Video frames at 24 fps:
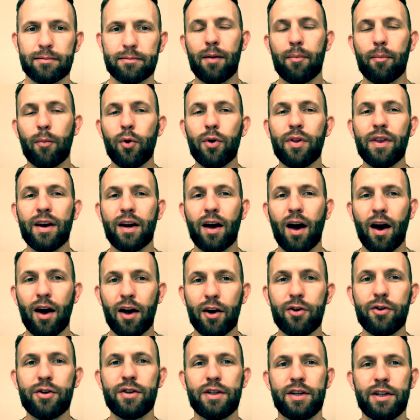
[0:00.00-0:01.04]
More than
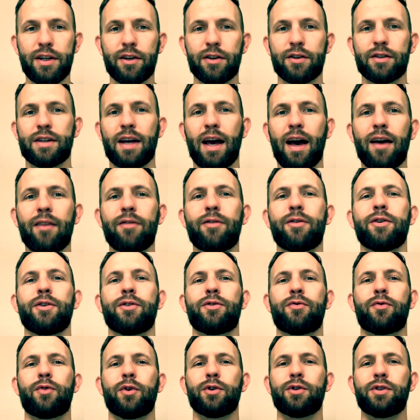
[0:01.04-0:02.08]
100 years after its
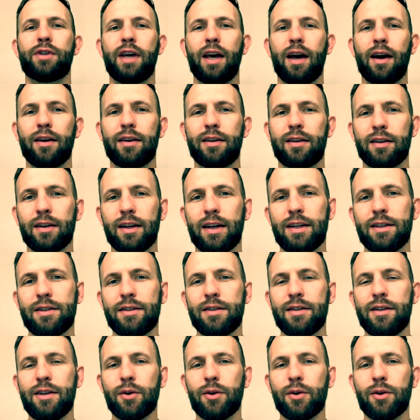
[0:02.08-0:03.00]
first calculation,